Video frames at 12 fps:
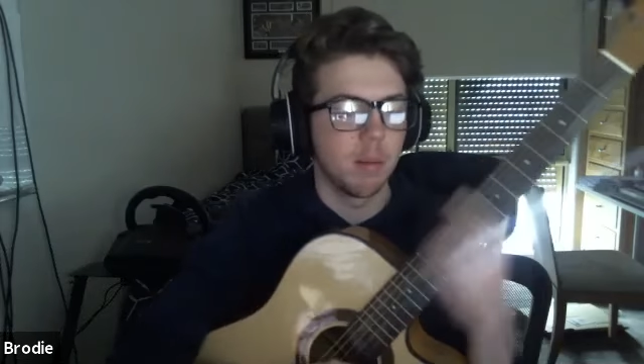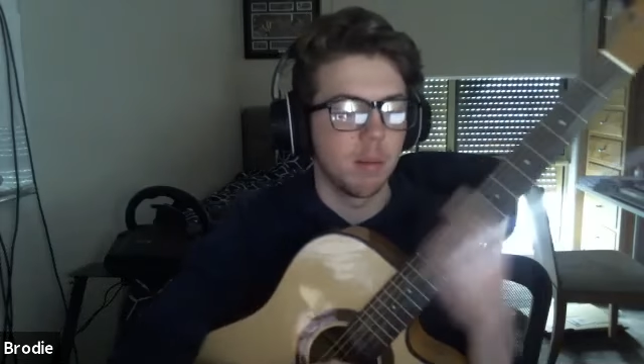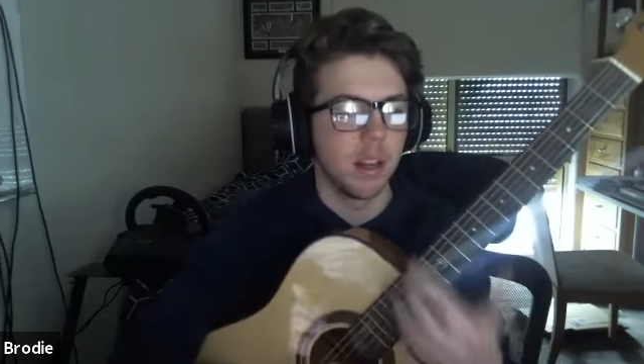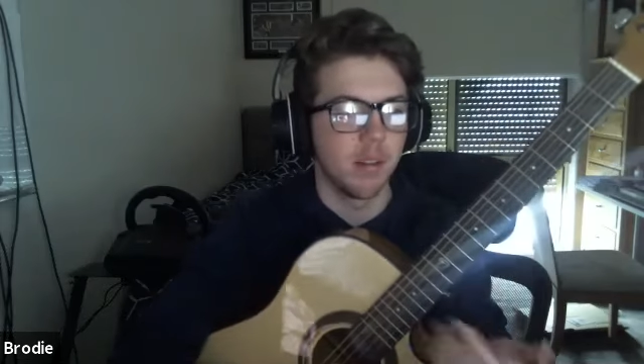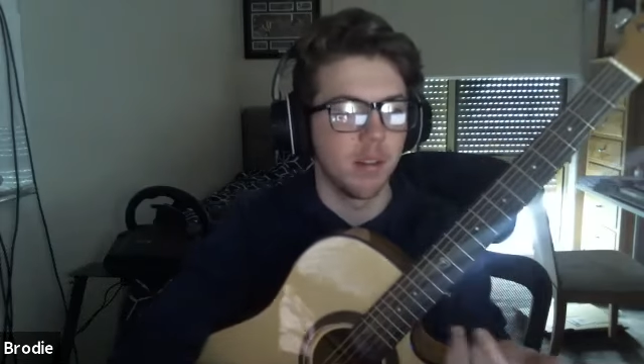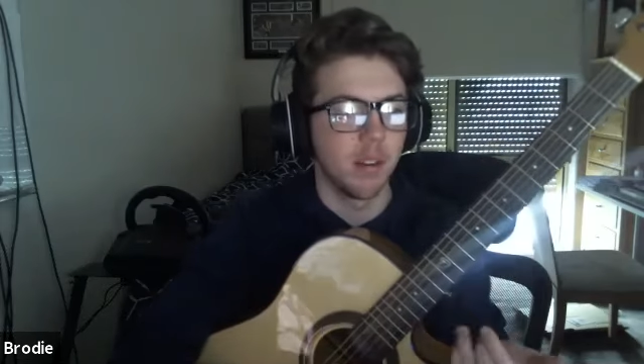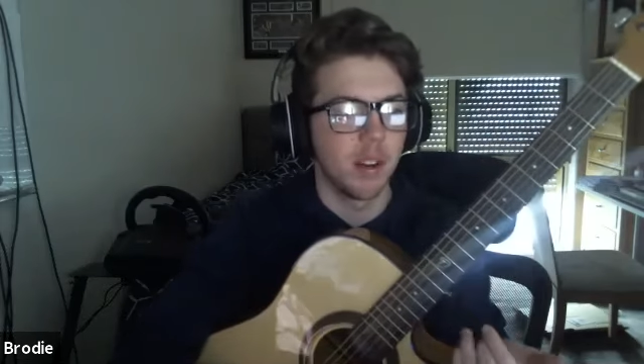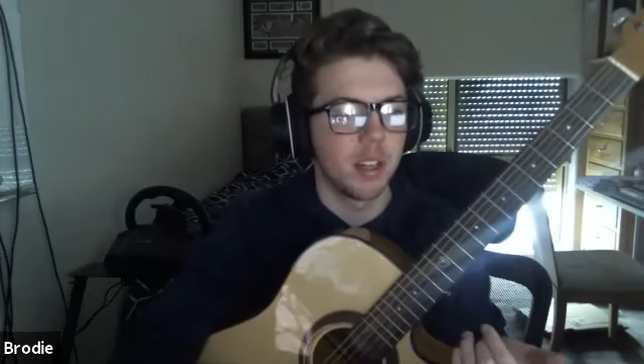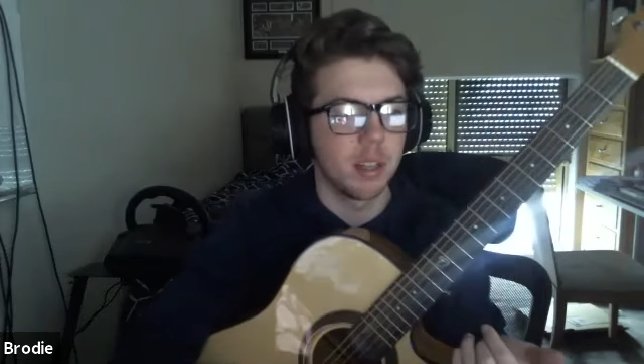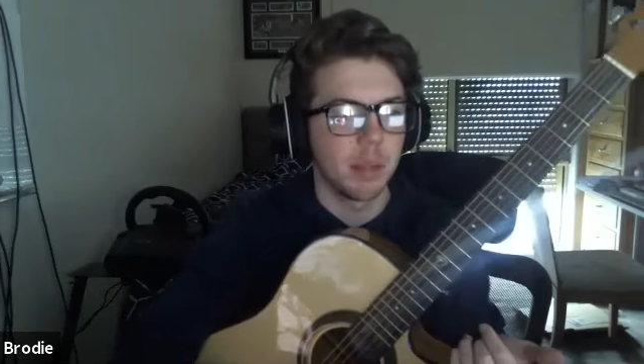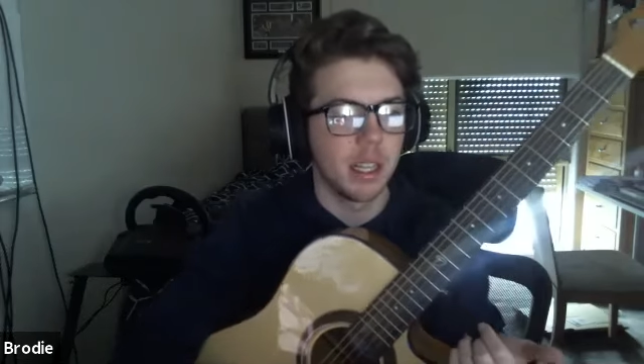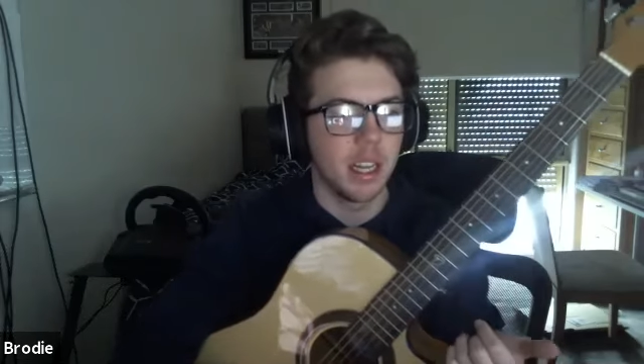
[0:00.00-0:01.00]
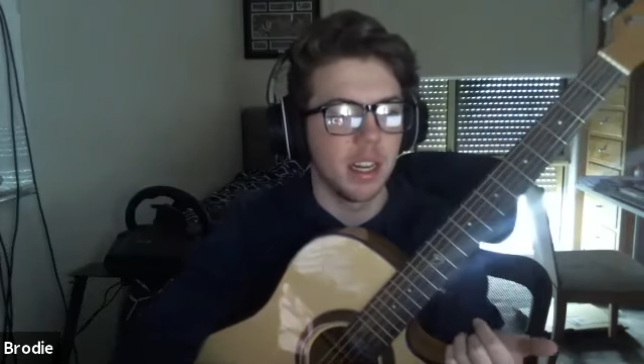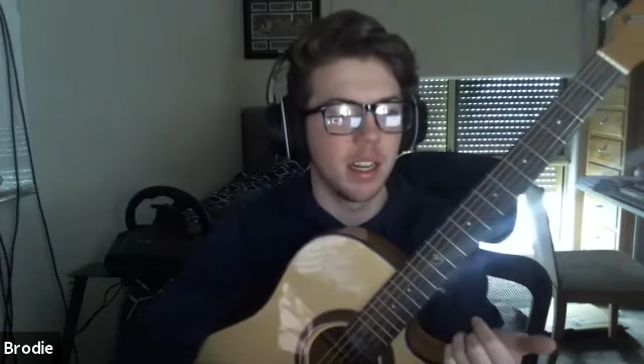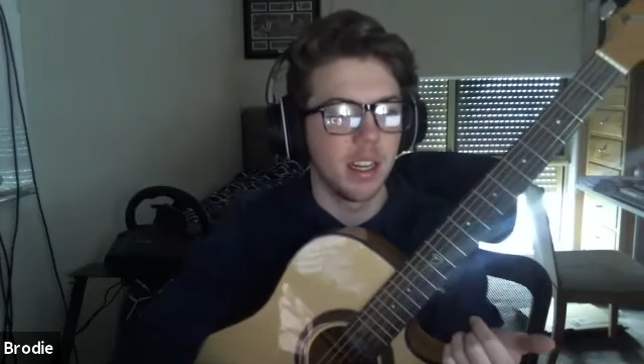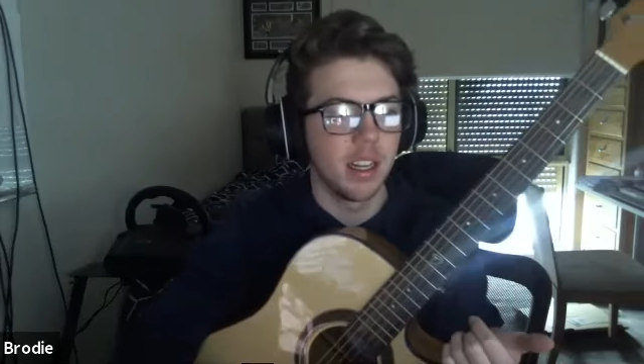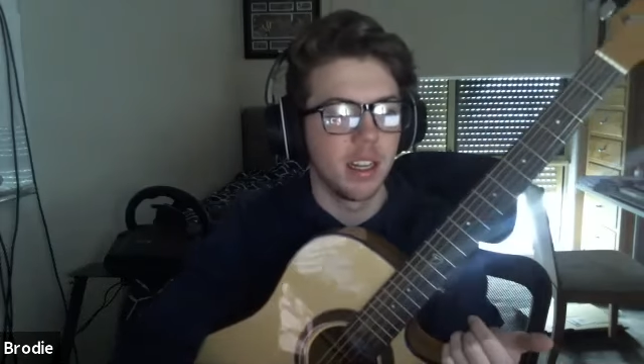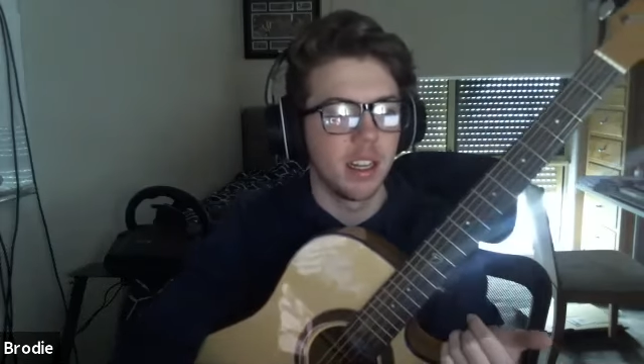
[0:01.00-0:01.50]
at first, but then
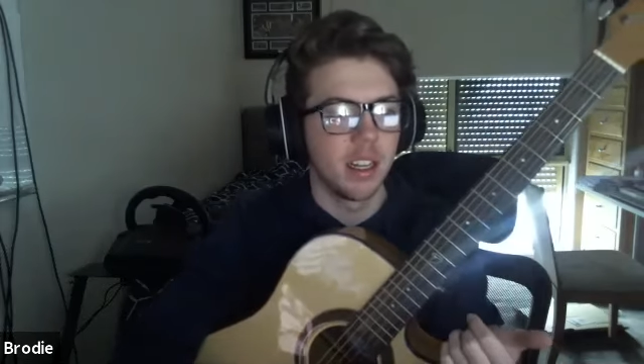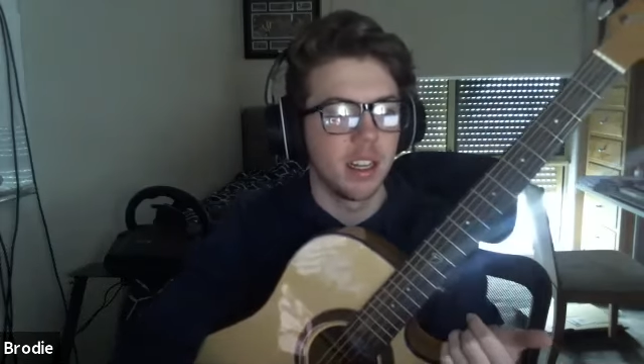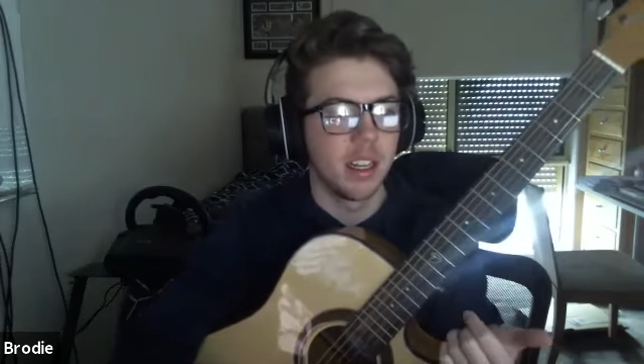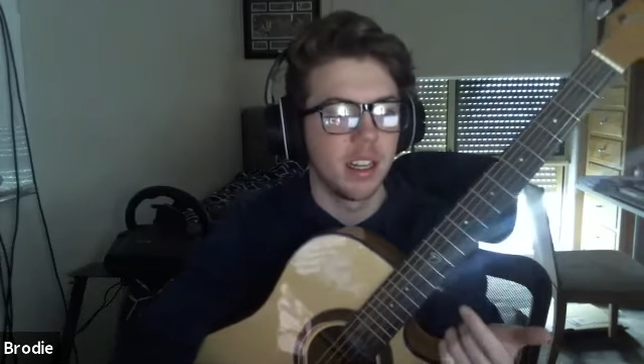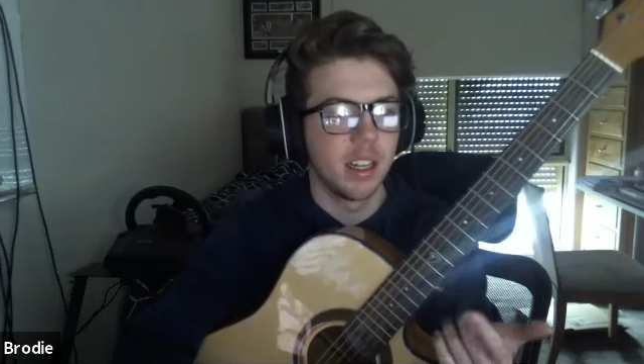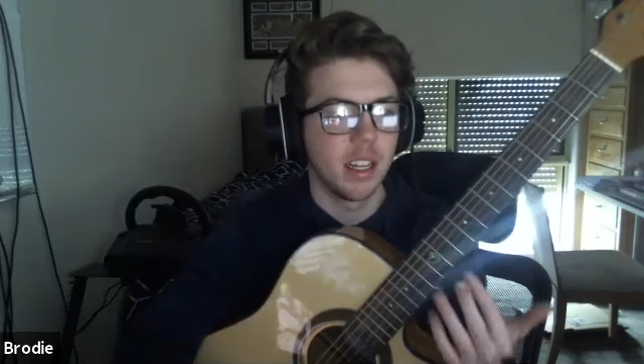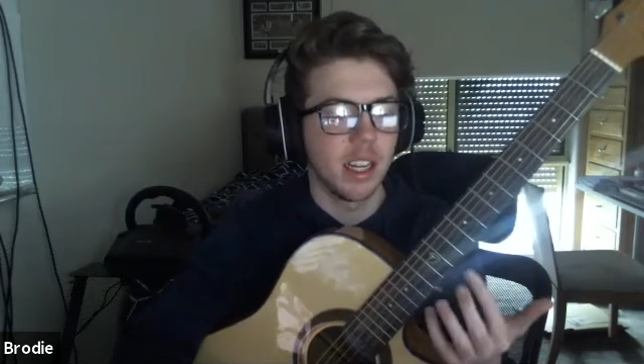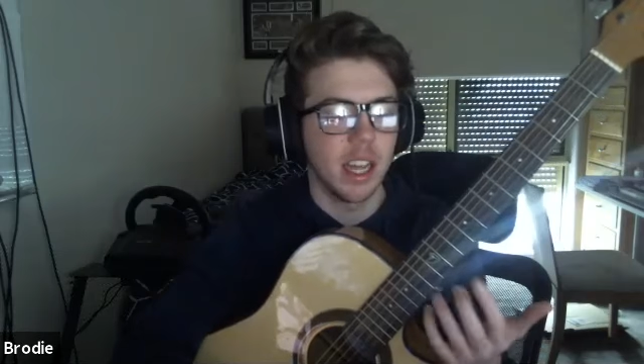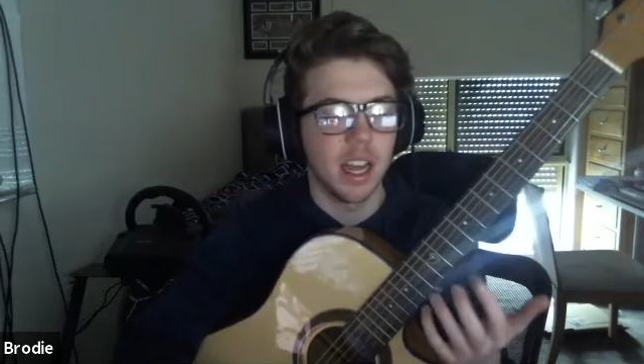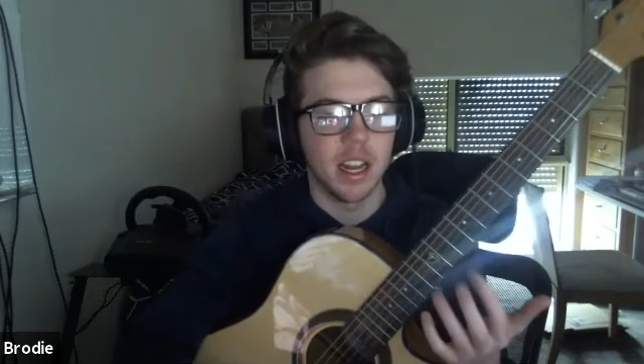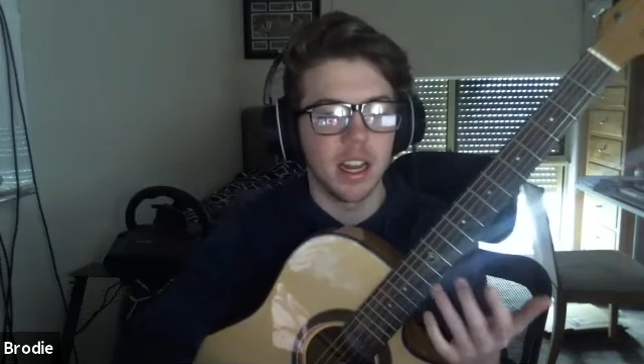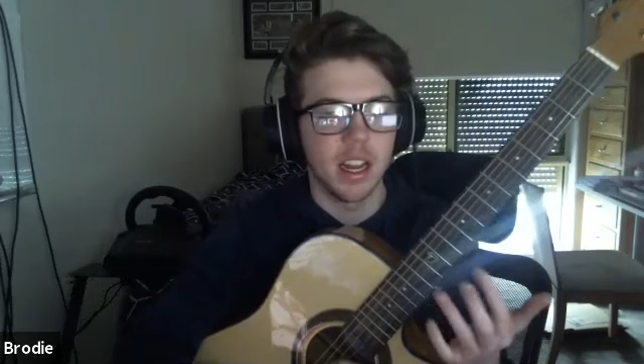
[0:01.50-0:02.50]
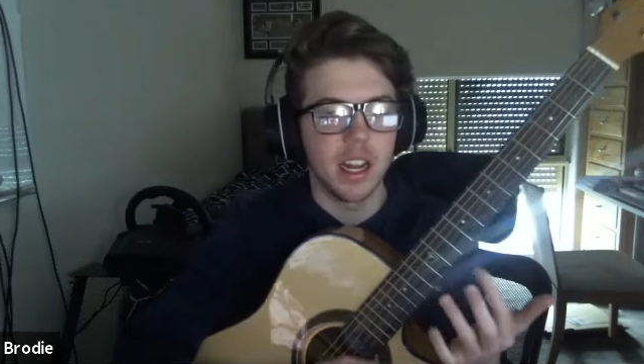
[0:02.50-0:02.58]
yeah,